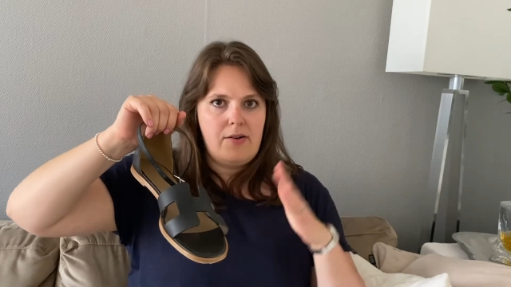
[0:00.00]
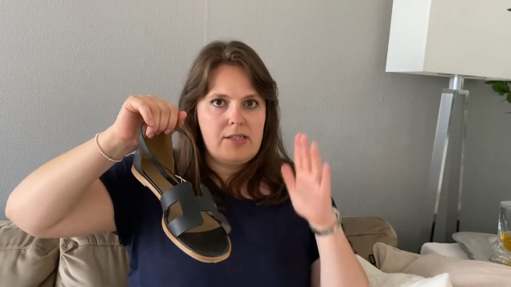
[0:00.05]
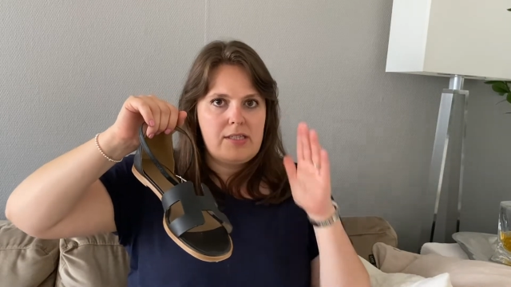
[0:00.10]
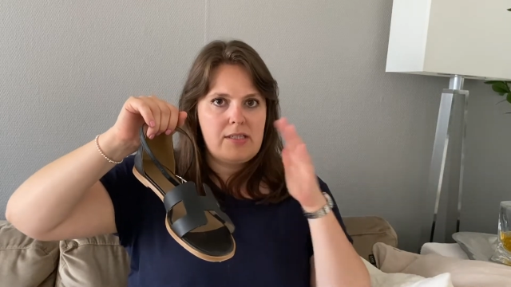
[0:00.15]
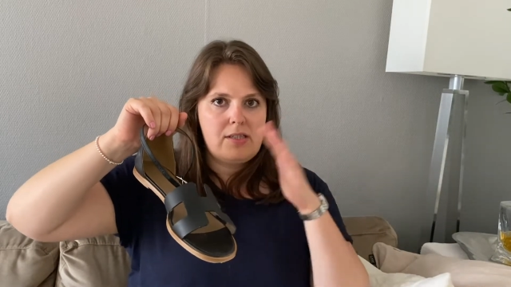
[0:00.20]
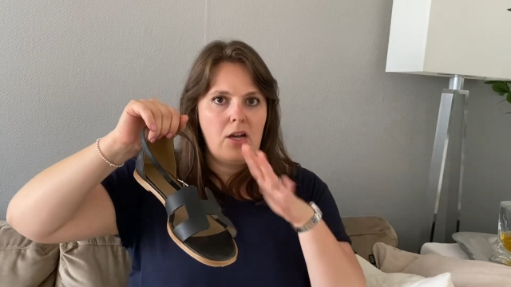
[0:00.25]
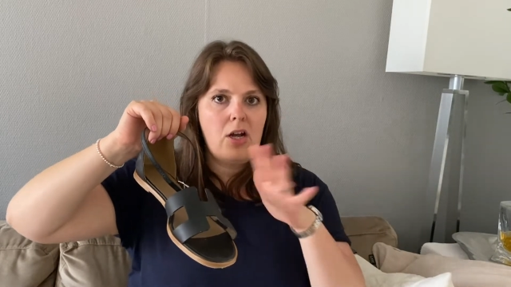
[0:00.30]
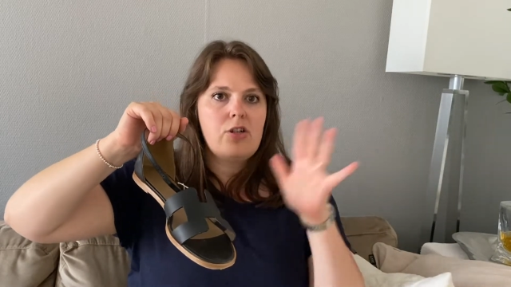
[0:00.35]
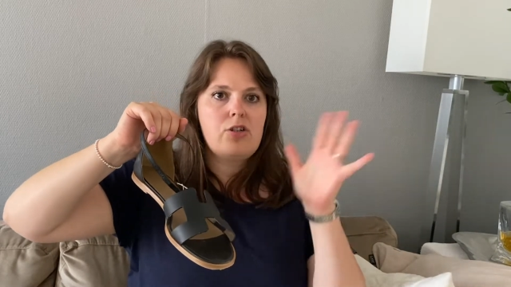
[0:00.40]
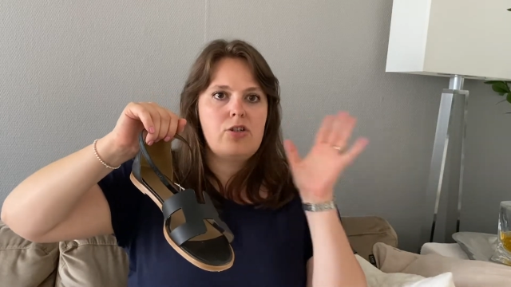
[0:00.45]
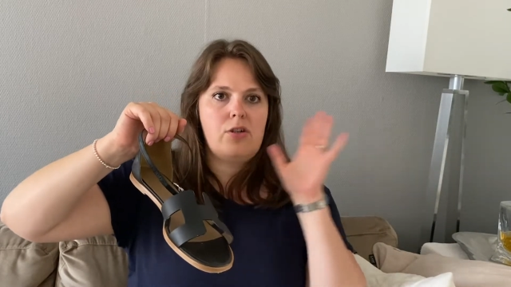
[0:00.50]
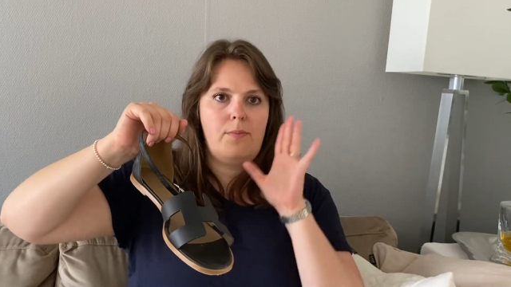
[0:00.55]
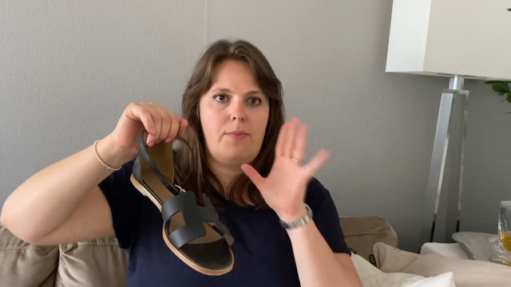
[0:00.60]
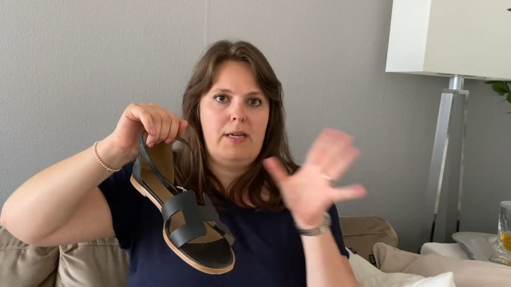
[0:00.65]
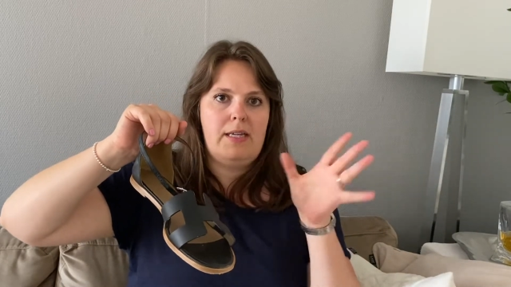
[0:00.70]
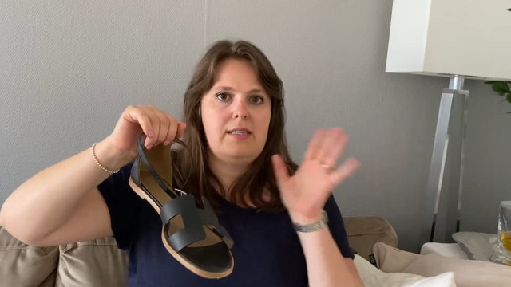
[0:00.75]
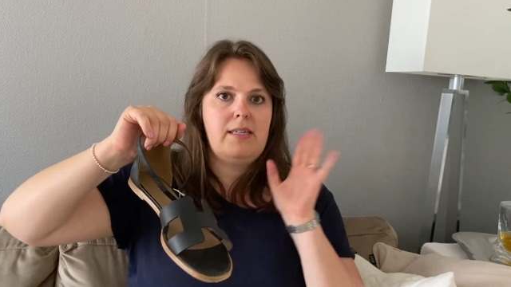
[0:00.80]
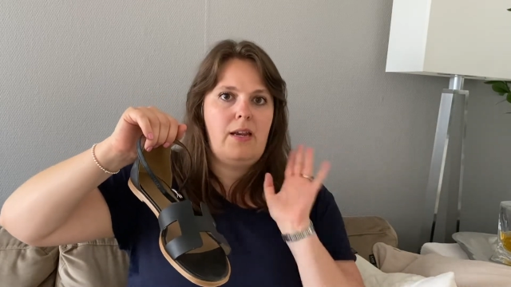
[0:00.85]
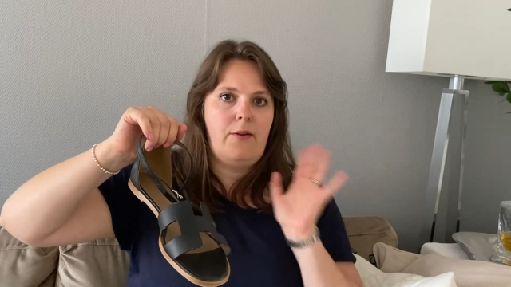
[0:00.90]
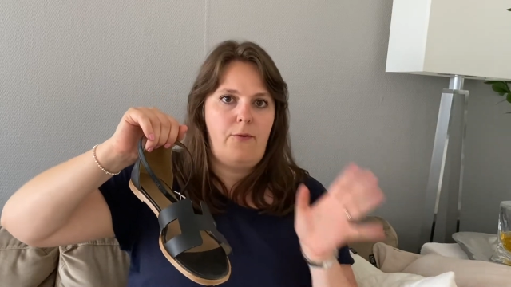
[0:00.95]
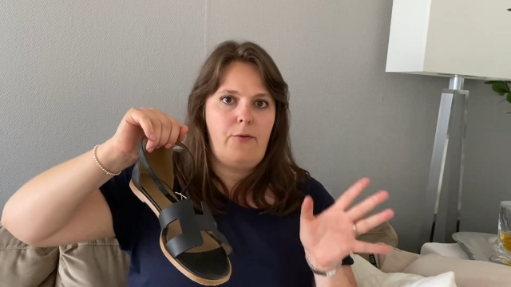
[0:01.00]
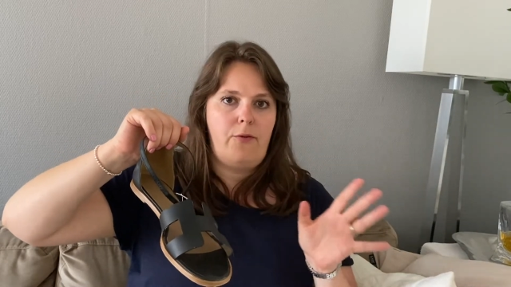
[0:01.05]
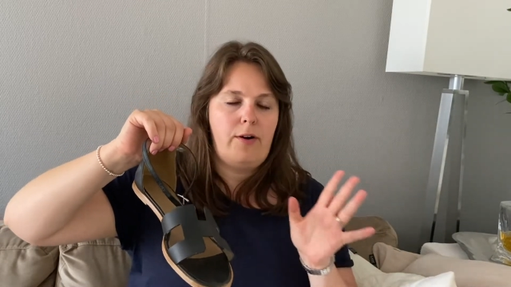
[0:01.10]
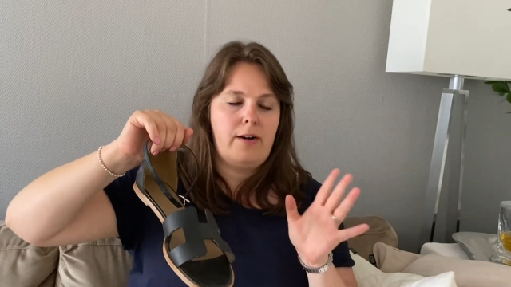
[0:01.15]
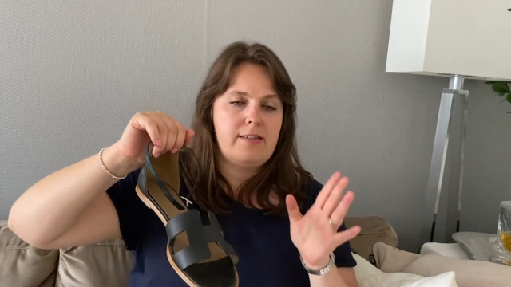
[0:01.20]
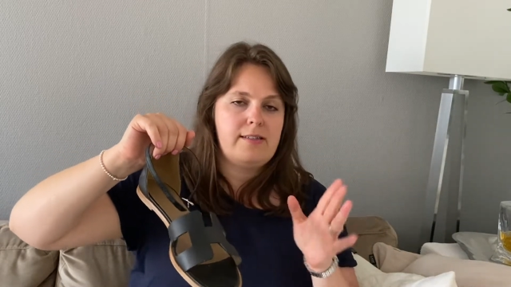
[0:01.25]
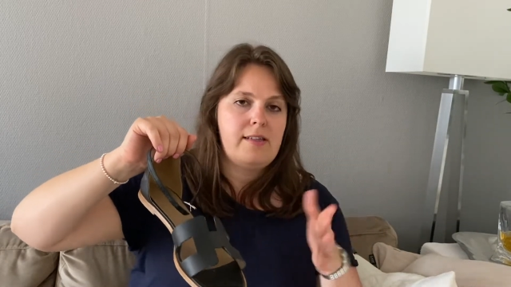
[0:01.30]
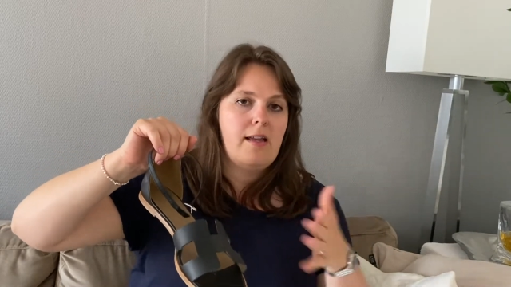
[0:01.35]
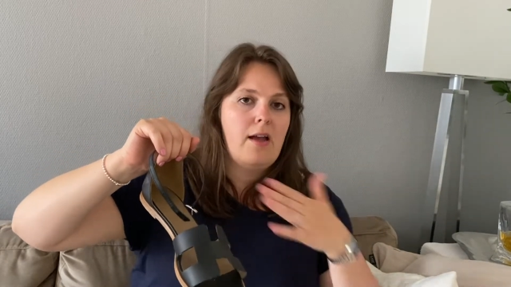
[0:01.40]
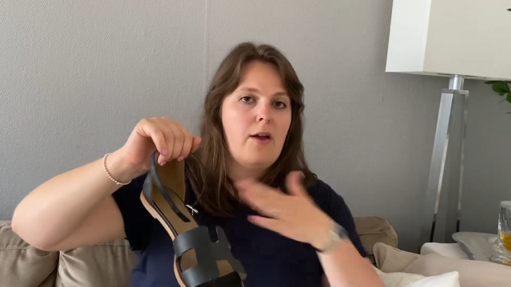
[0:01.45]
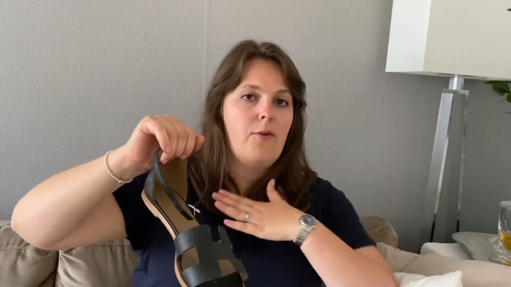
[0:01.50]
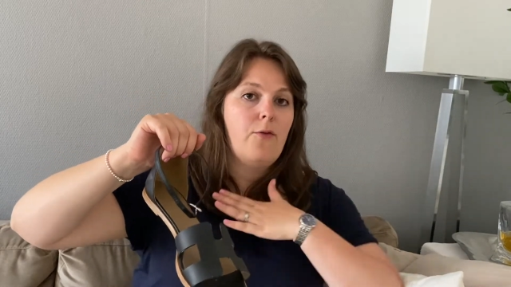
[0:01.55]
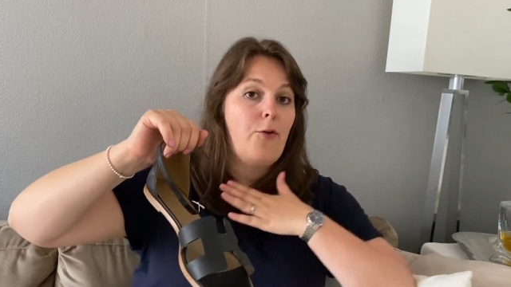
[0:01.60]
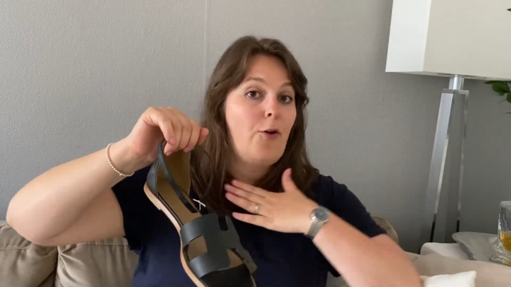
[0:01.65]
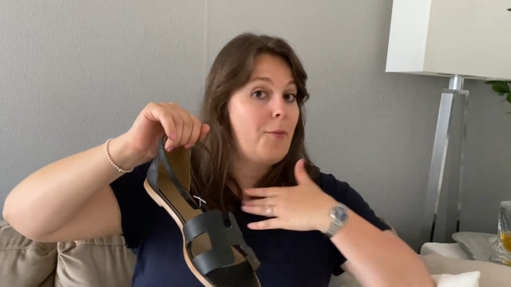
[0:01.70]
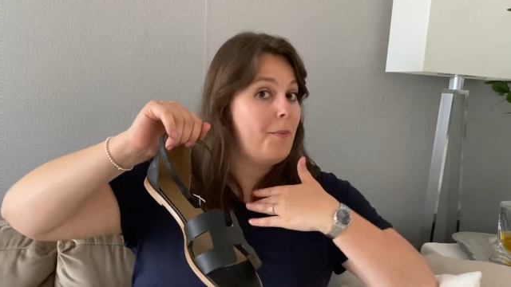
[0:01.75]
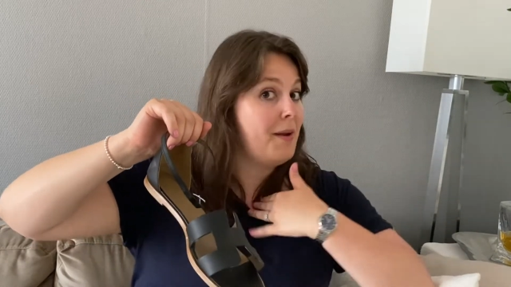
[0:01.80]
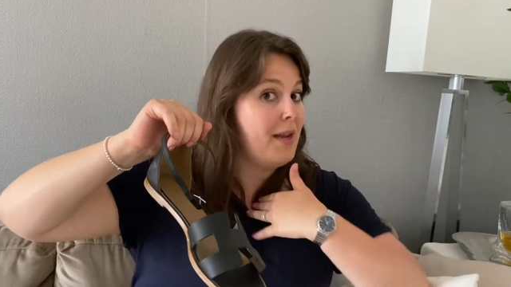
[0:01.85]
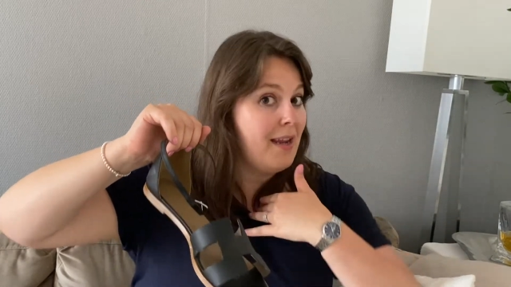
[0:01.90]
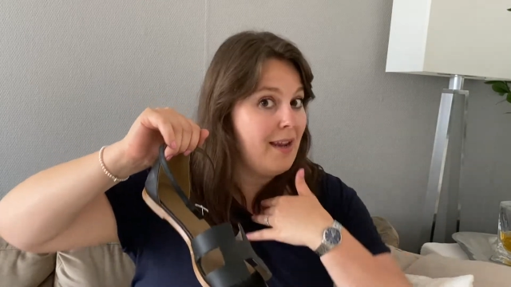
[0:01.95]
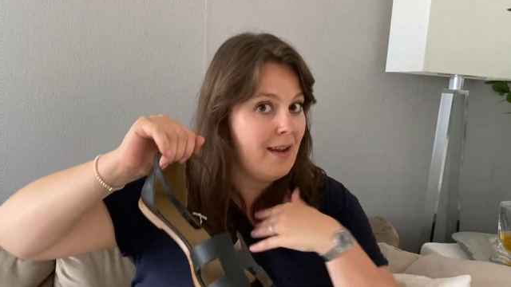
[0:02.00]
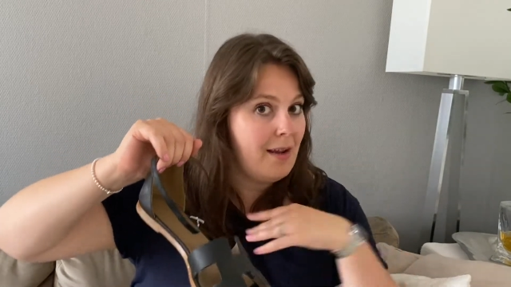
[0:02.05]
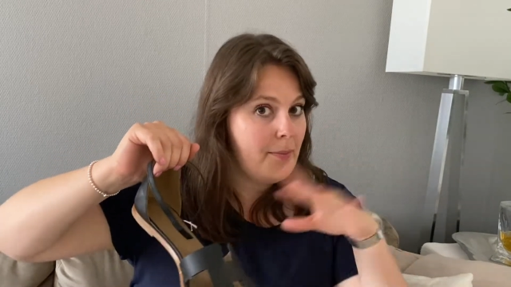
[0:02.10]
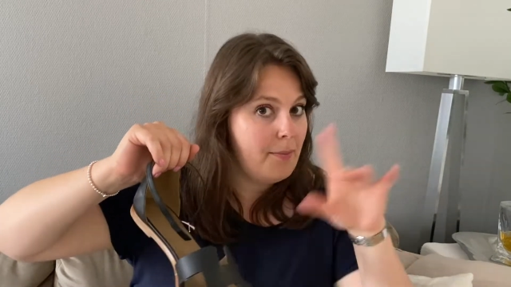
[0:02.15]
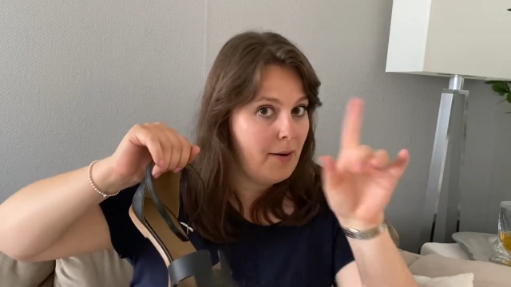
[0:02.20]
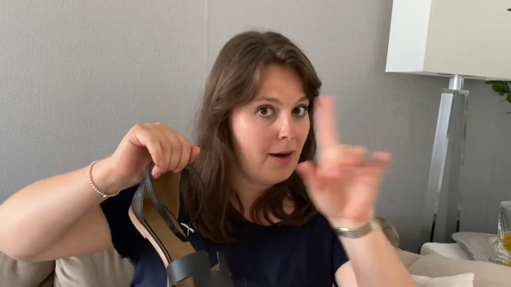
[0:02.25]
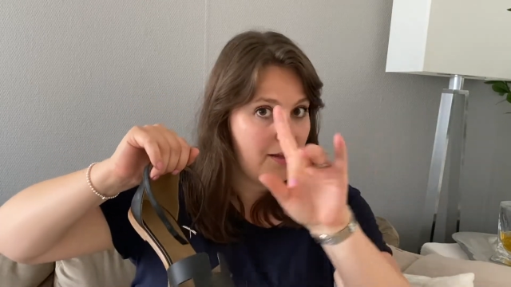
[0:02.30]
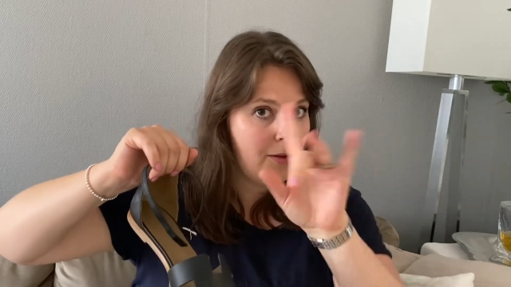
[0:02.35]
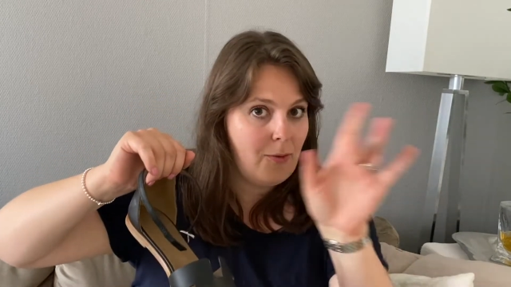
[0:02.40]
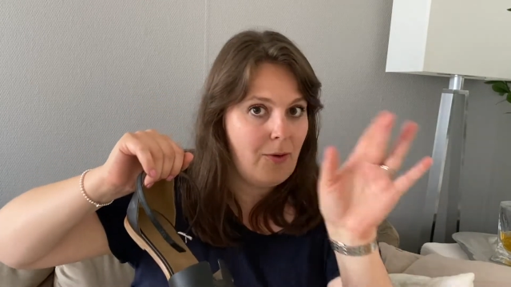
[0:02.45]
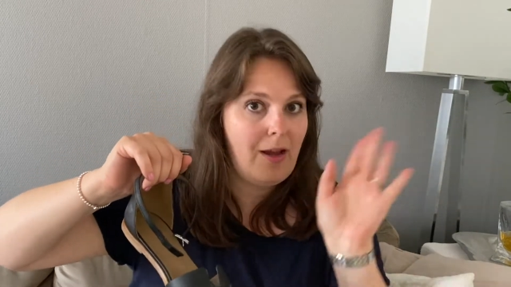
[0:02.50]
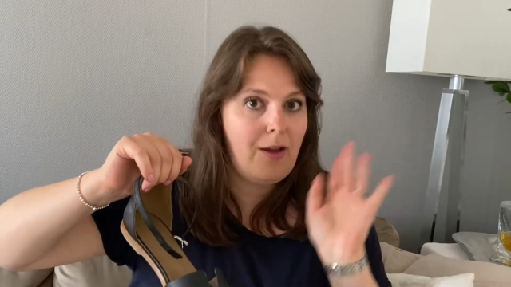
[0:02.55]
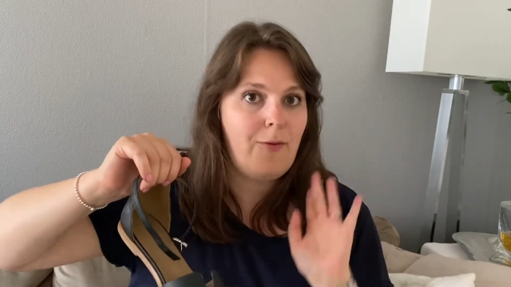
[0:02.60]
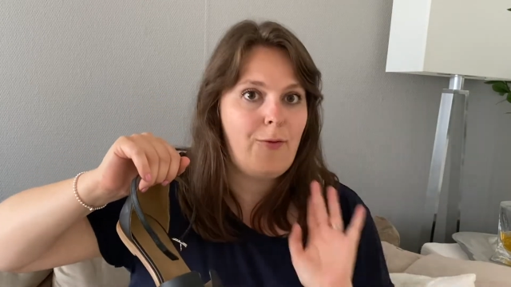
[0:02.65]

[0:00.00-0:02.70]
is such a big difference. For me, by the way,